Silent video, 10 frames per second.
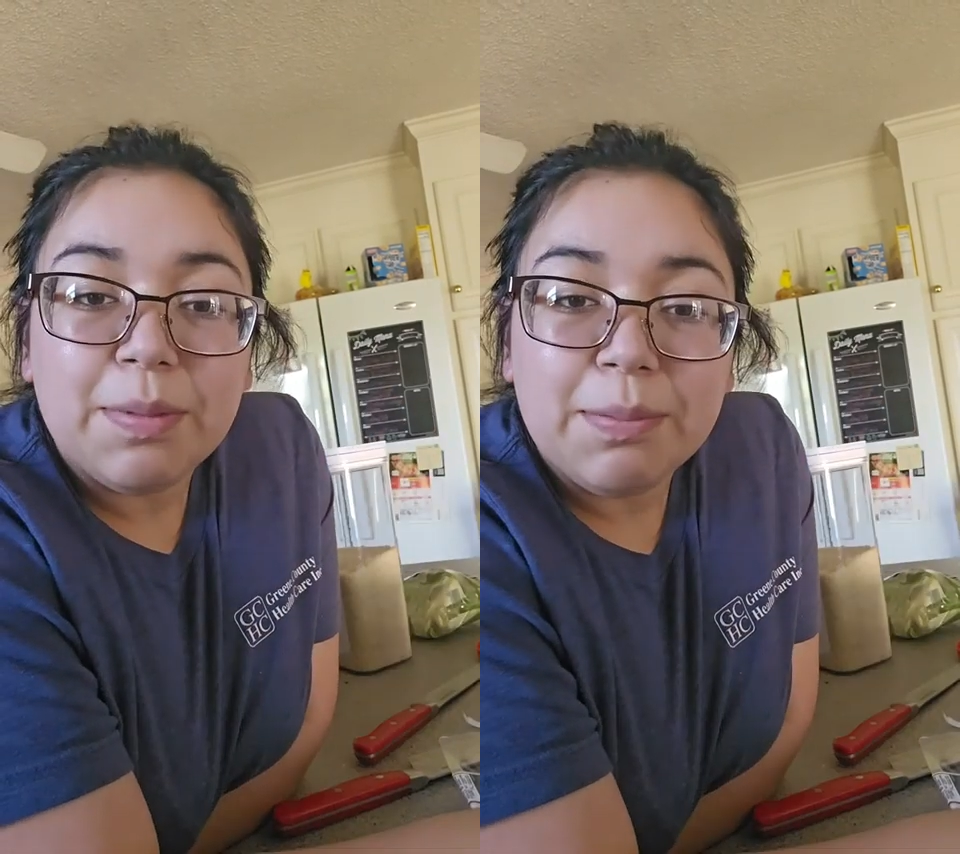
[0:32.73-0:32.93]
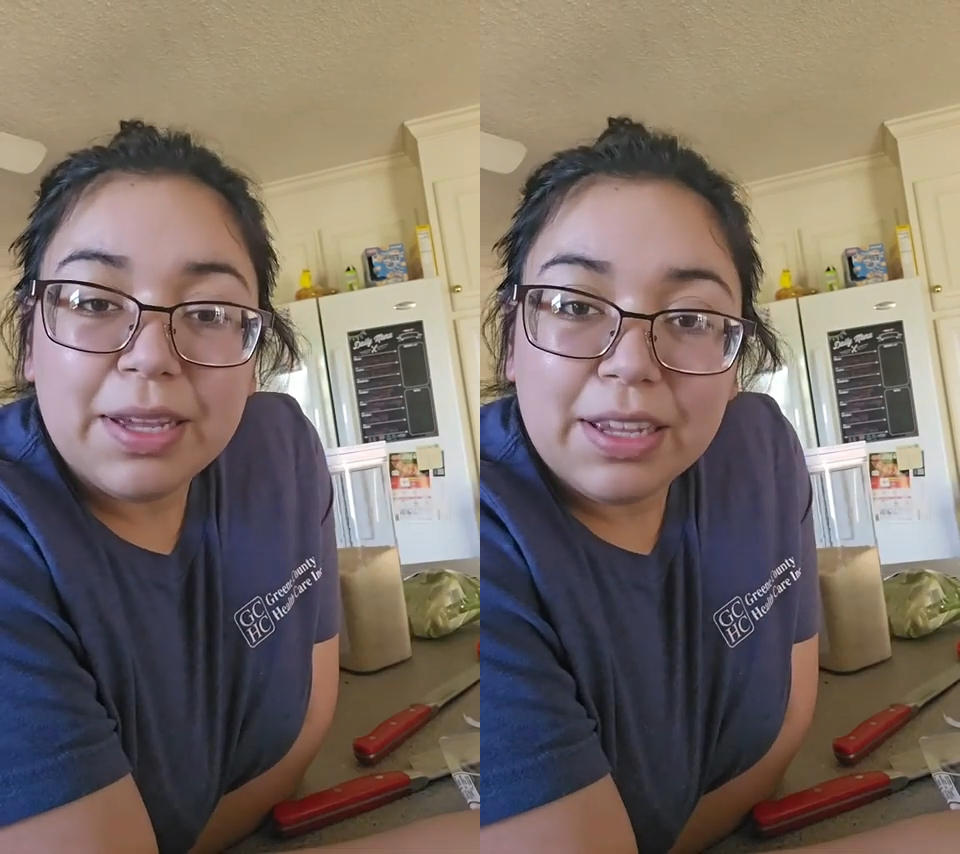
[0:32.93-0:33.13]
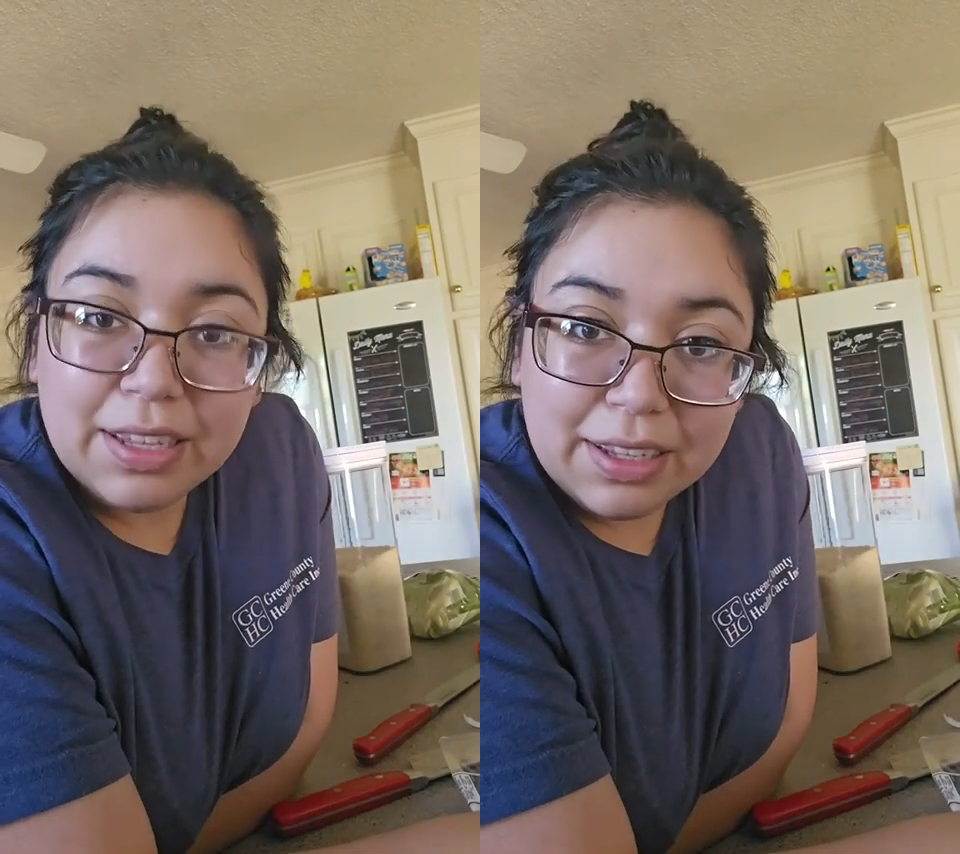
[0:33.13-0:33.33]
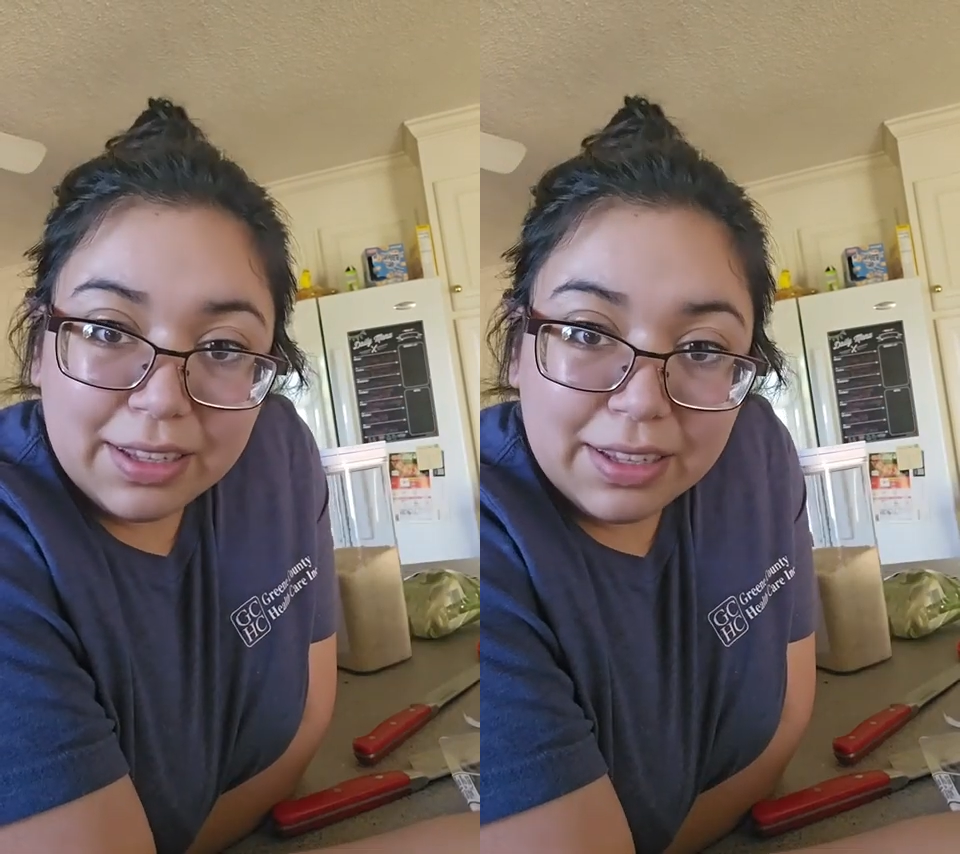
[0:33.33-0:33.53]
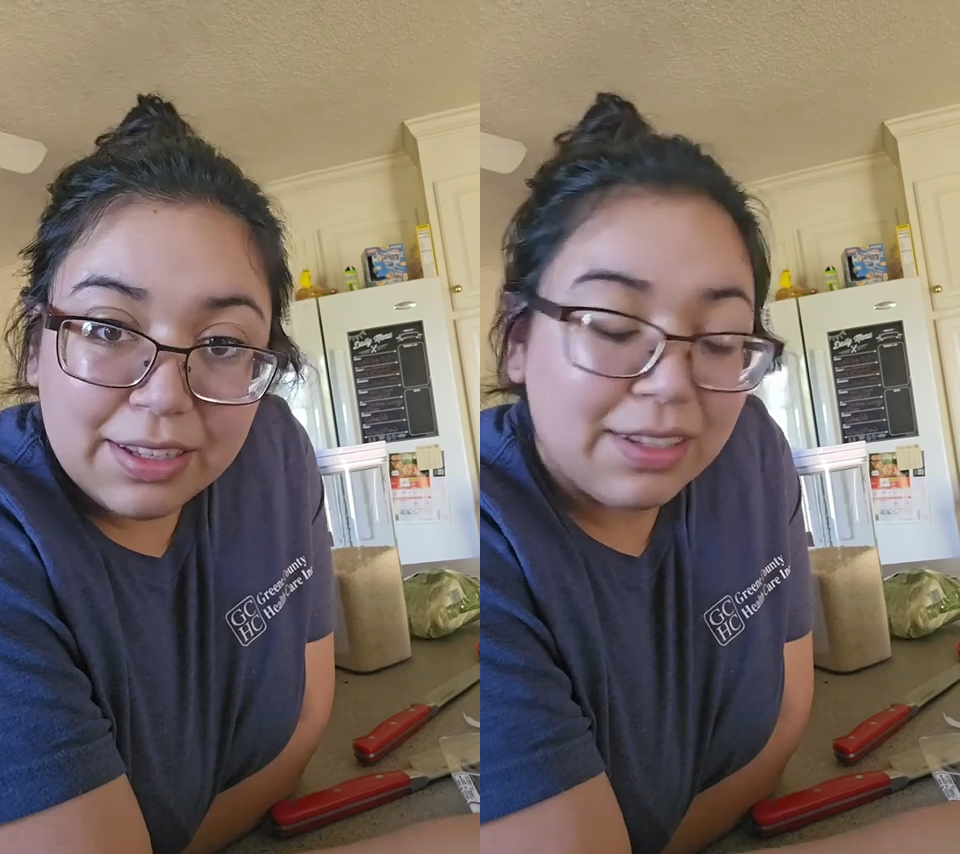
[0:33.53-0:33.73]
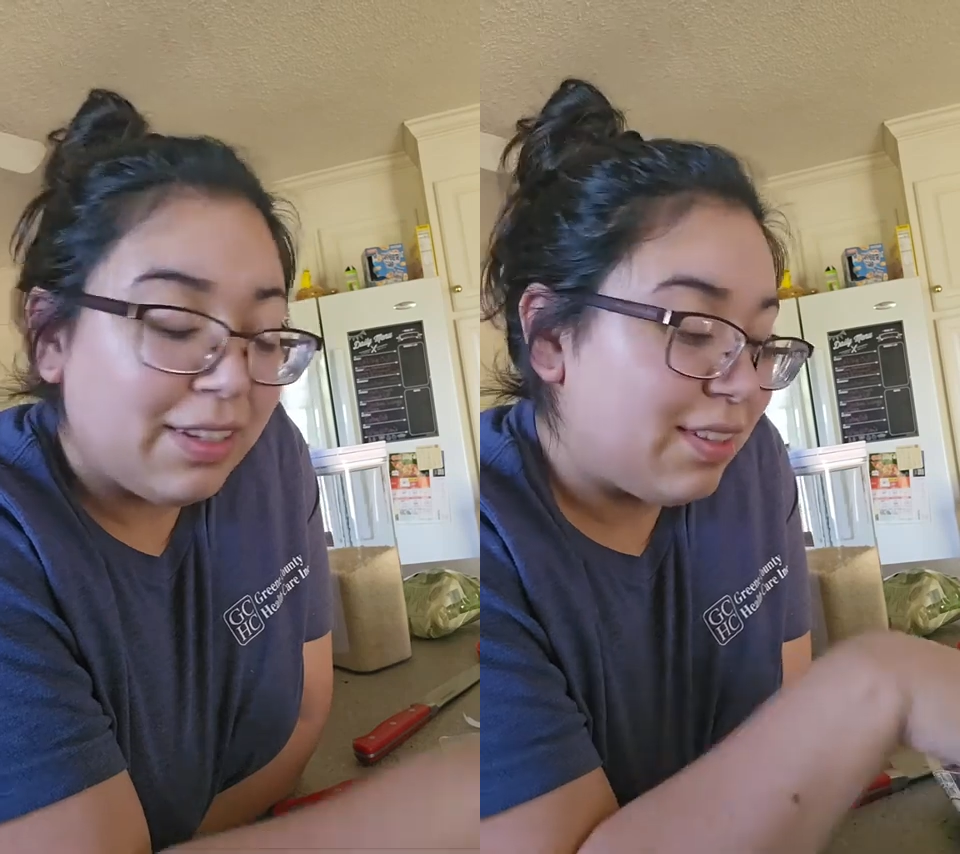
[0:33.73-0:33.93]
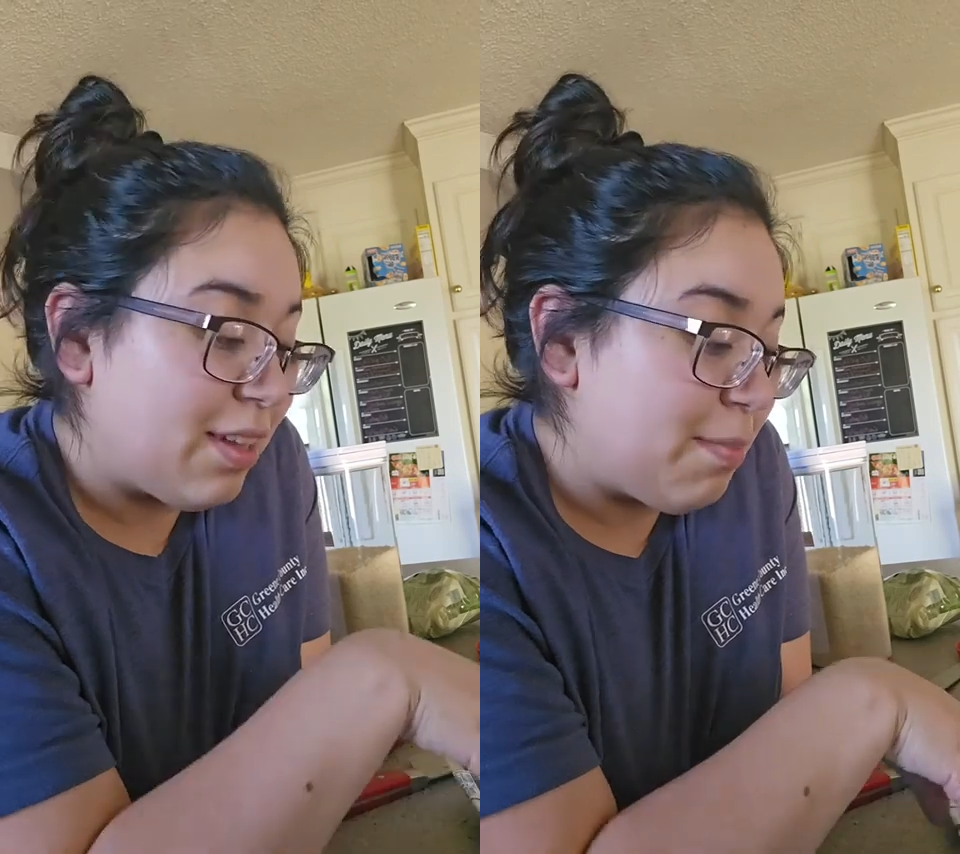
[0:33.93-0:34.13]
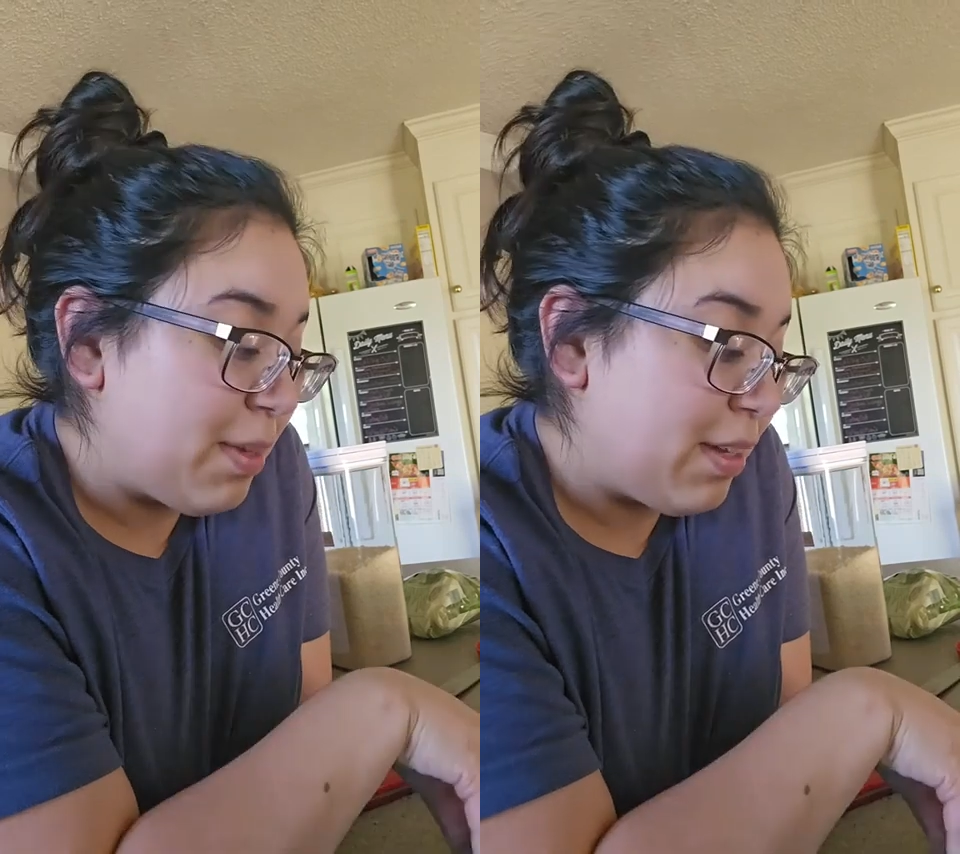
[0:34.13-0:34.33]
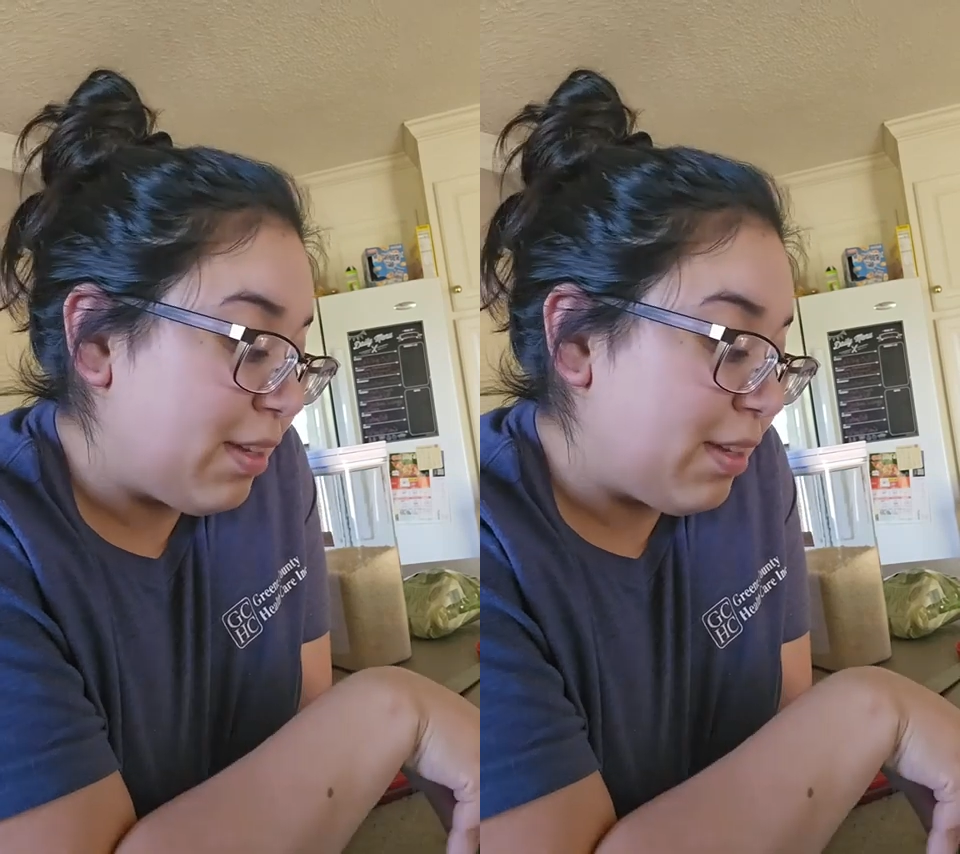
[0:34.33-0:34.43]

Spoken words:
making some